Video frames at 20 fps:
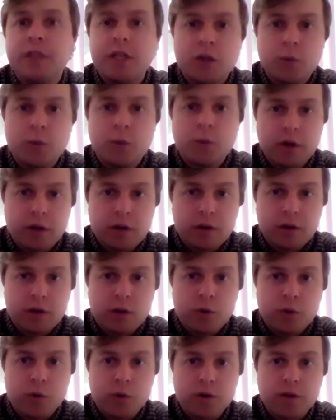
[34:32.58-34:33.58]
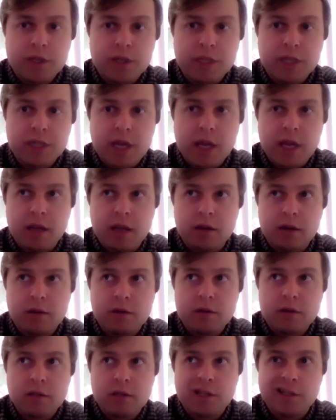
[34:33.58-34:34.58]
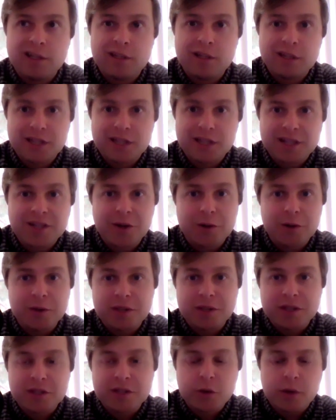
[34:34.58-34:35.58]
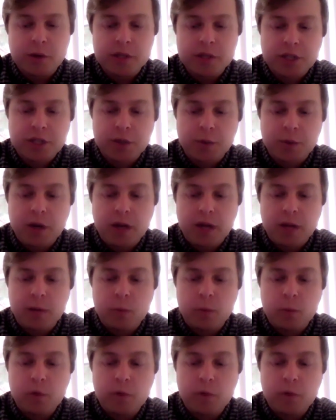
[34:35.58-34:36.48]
to what you were saying to start this question, Ryan,